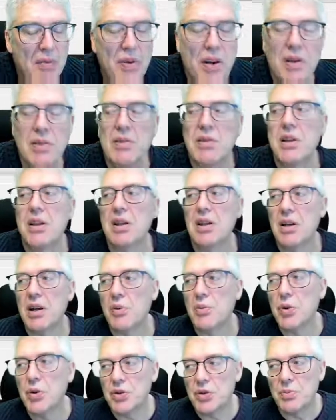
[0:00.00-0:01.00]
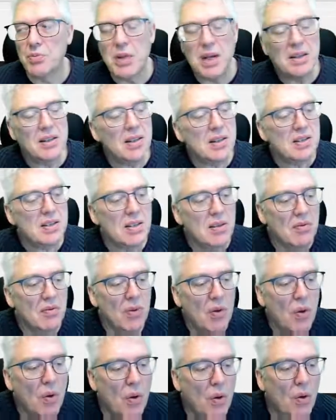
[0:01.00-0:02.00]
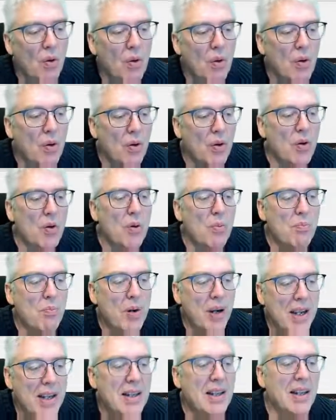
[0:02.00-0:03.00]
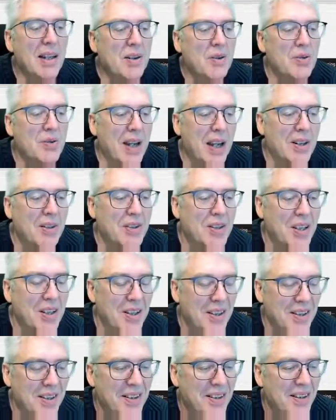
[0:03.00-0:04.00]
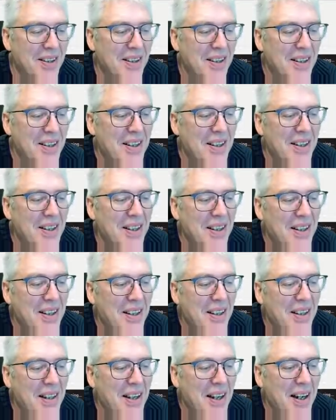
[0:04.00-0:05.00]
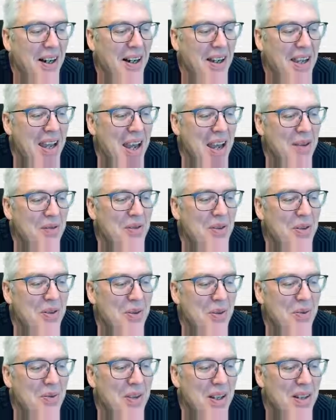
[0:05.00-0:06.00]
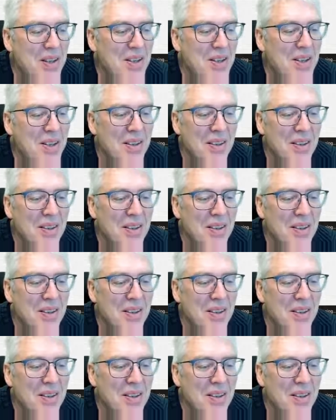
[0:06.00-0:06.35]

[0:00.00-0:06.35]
I now want to make this completely correct, I have to do this.